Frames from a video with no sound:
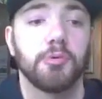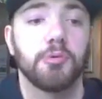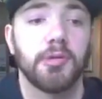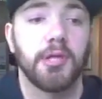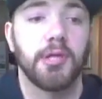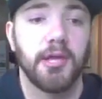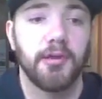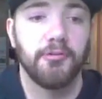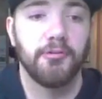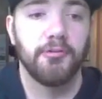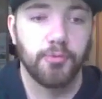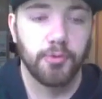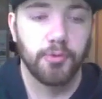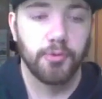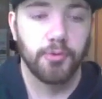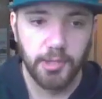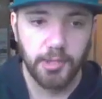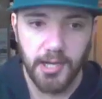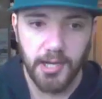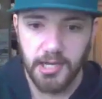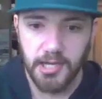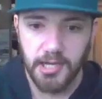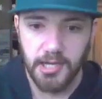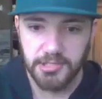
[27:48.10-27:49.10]
But
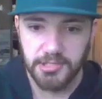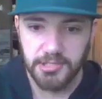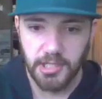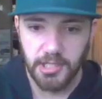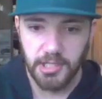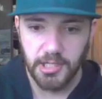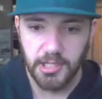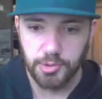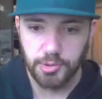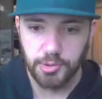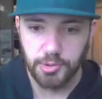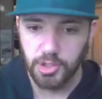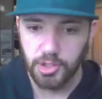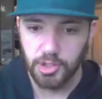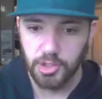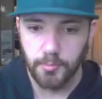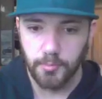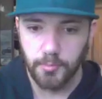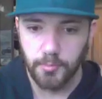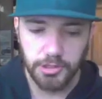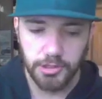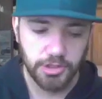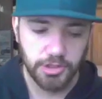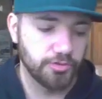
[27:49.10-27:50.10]
that's all we have for you
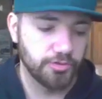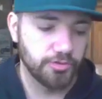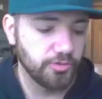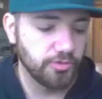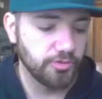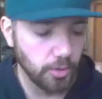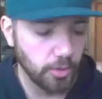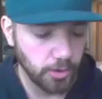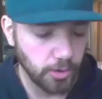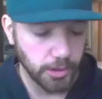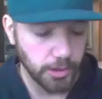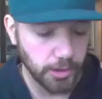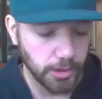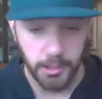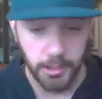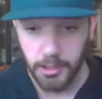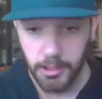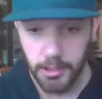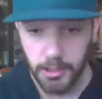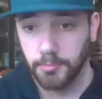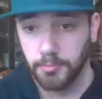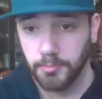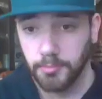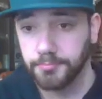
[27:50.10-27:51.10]
guys. Thank you so
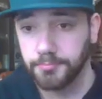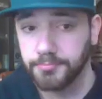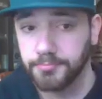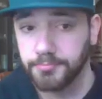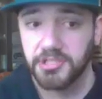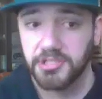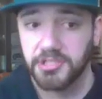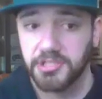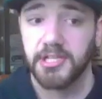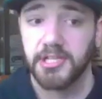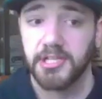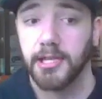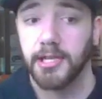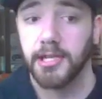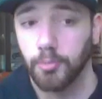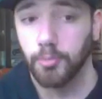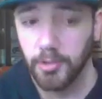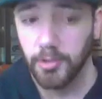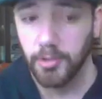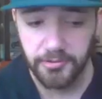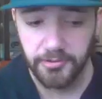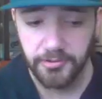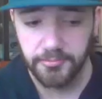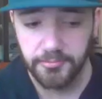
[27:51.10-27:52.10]
much for
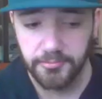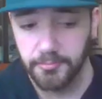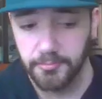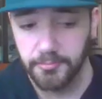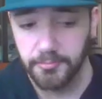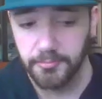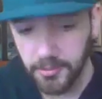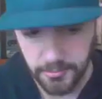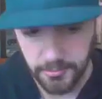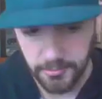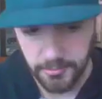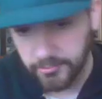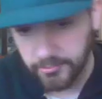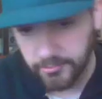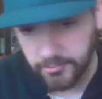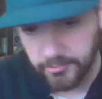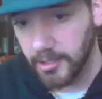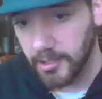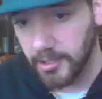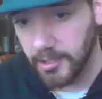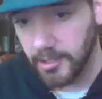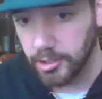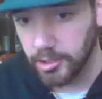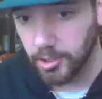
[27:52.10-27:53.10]
staying
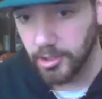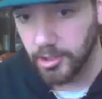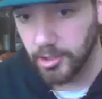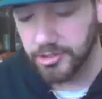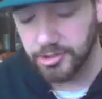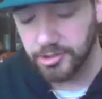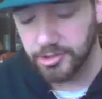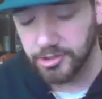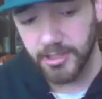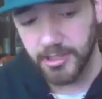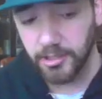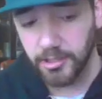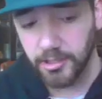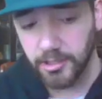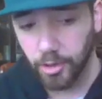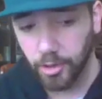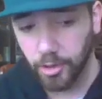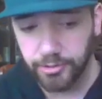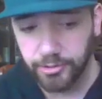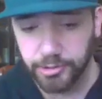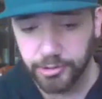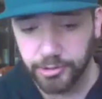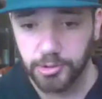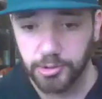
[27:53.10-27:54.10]
with me, for
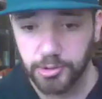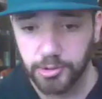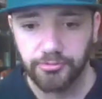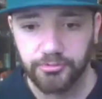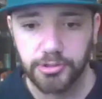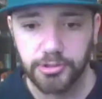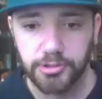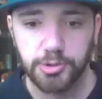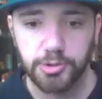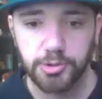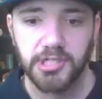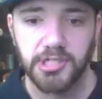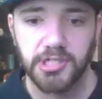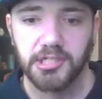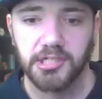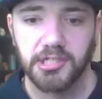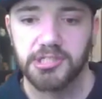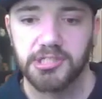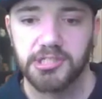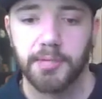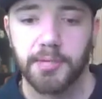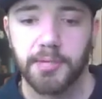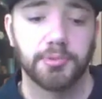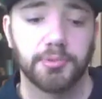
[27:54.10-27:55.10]
any of you that you did, or if you
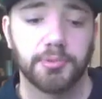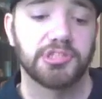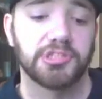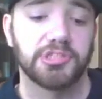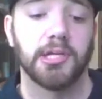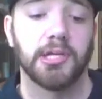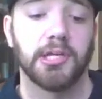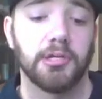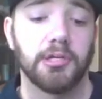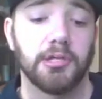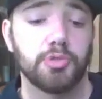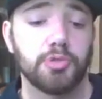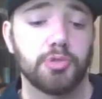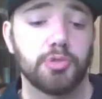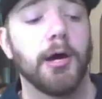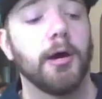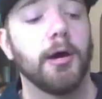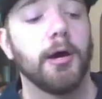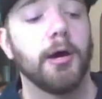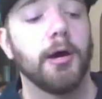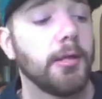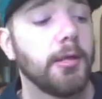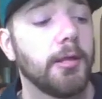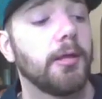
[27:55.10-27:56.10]
tuned in for 2 seconds,
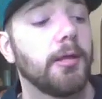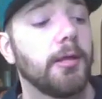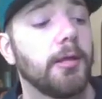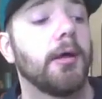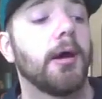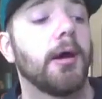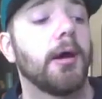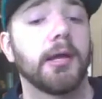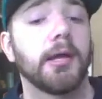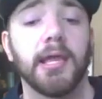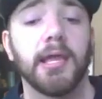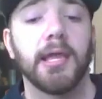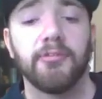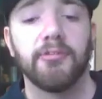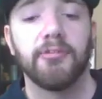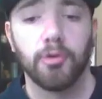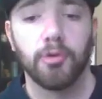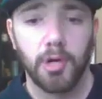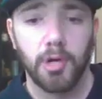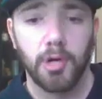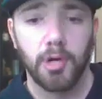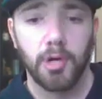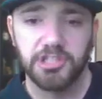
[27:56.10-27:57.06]
I appreciate it as well.